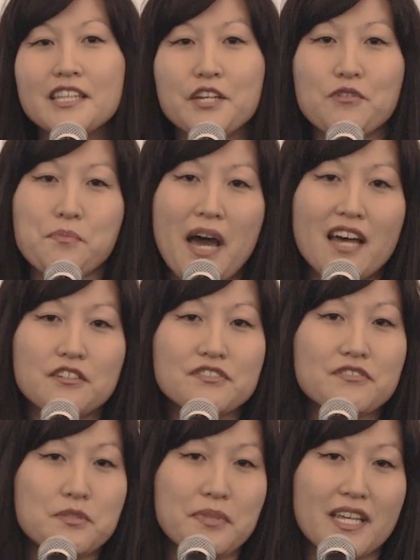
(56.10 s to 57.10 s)
There were
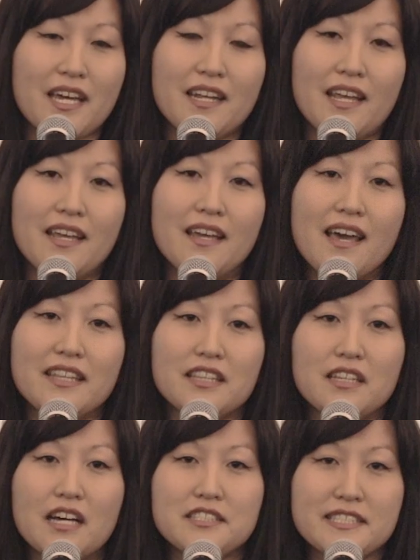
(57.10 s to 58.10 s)
piles of spaghetti
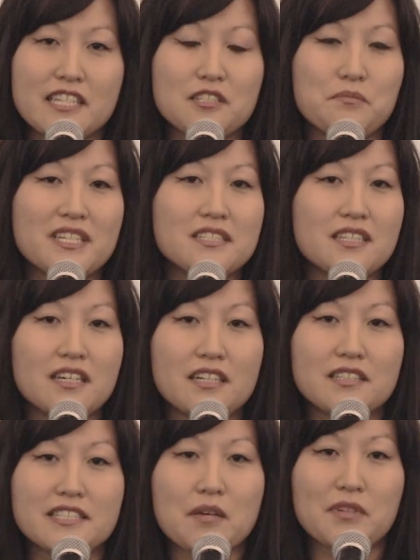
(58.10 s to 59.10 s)
and
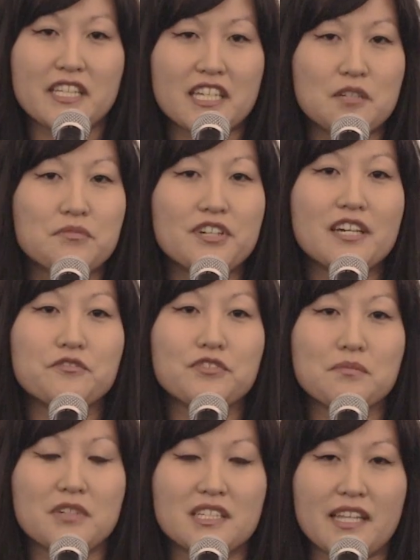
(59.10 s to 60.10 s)
sesame-studded semolina bread
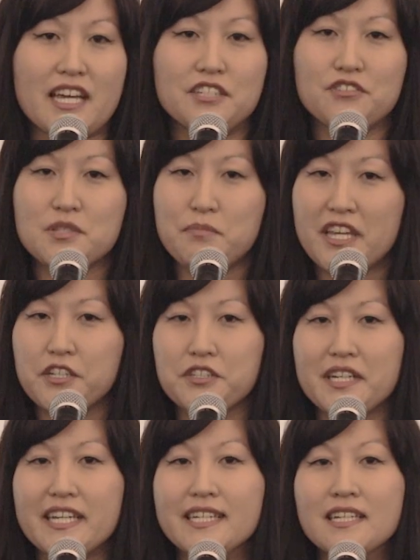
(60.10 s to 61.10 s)
from Calandra's
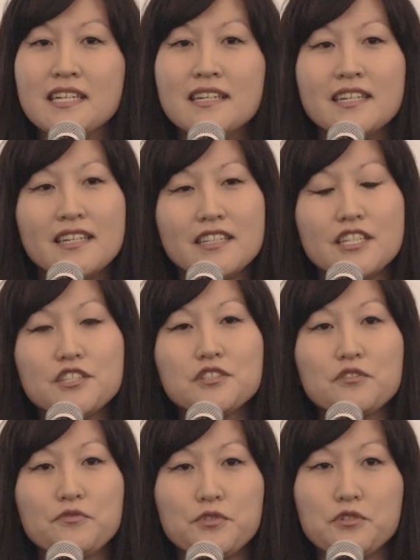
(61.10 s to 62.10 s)
bakery. This is
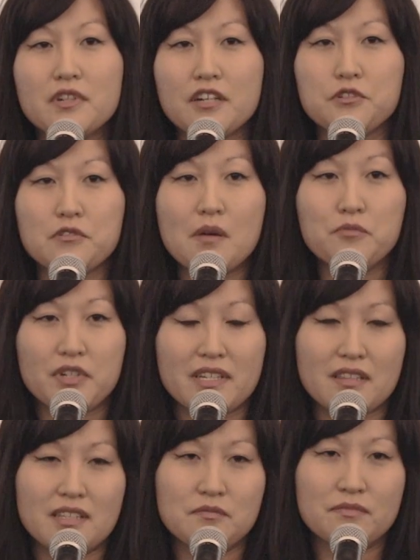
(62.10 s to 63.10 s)
the food I grew up
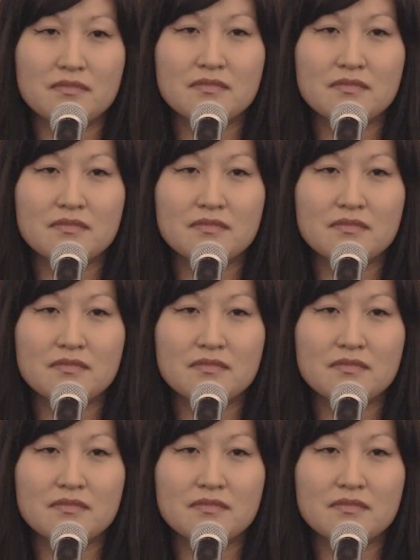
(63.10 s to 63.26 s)
with.